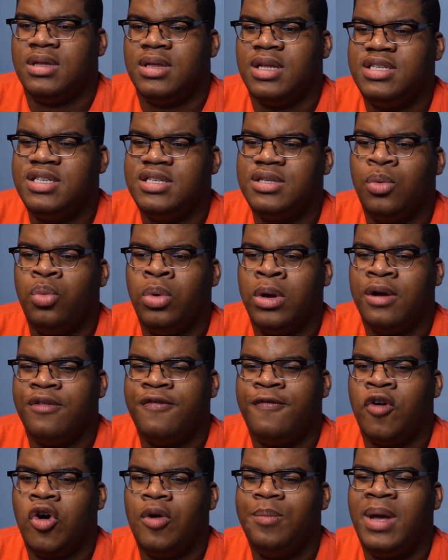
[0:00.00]
This is a
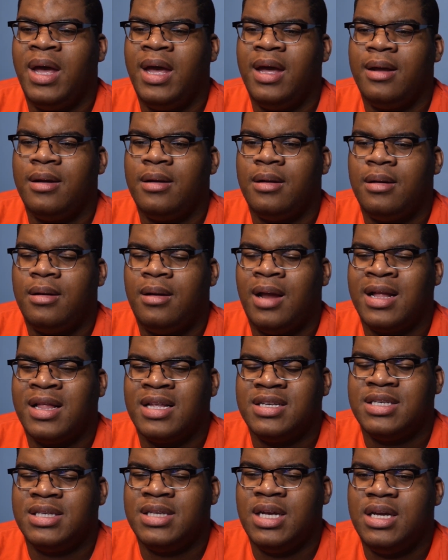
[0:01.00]
weird format,
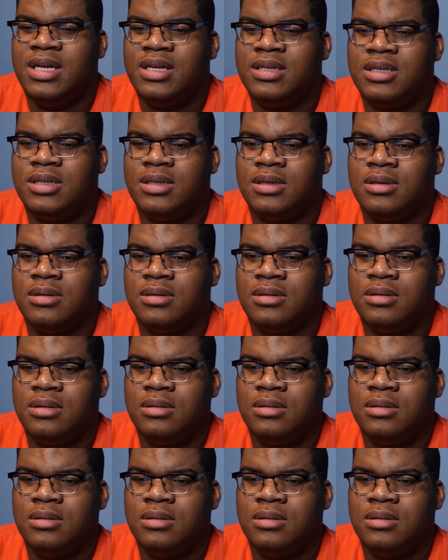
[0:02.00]
like the stage.